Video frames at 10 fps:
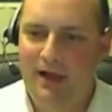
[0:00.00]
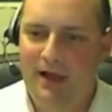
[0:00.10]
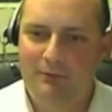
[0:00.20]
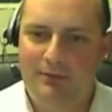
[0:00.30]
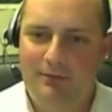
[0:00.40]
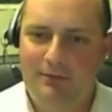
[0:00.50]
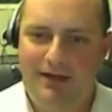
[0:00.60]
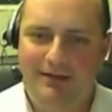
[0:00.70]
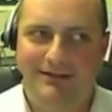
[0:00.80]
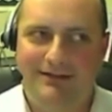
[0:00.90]
Um,
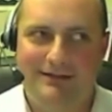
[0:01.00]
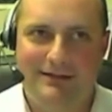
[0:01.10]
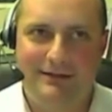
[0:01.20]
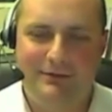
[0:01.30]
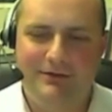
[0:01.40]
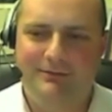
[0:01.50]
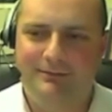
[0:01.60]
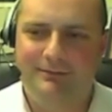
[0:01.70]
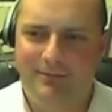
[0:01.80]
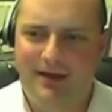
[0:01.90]
and going
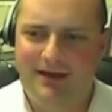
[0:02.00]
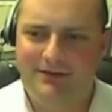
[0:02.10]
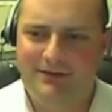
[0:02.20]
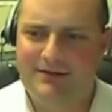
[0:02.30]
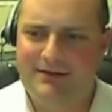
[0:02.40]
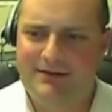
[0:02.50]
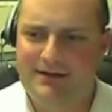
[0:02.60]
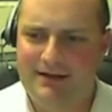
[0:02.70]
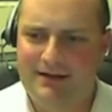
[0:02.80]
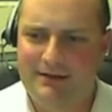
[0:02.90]
back to the
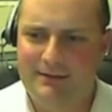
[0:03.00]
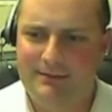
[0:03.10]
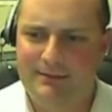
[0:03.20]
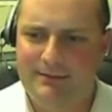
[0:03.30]
um,